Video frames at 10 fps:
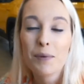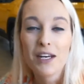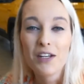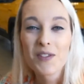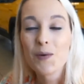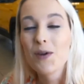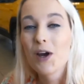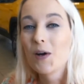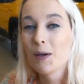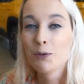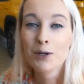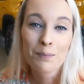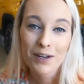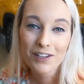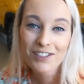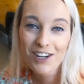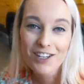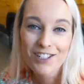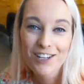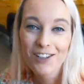Being as though we are the premier
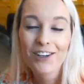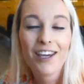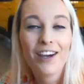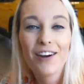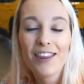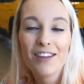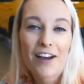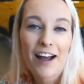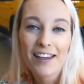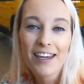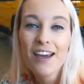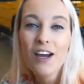Dodge dealer here in the Valley,